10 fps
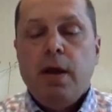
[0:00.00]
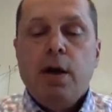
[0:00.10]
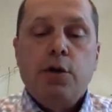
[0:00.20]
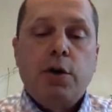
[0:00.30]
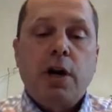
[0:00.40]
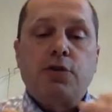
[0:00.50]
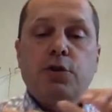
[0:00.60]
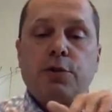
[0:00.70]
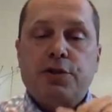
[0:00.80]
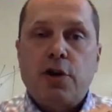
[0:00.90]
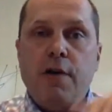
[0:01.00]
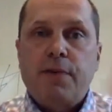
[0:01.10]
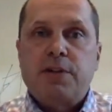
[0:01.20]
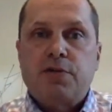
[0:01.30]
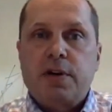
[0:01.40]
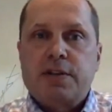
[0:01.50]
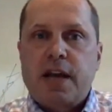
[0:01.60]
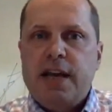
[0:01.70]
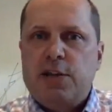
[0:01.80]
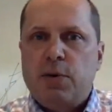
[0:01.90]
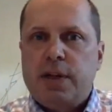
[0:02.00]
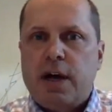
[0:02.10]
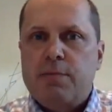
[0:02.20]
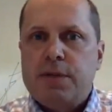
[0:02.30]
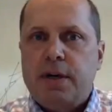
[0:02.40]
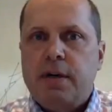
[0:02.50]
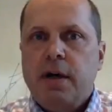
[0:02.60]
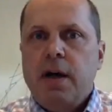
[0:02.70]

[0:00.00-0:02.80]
You can also do a soft constraint, say each one that comes in,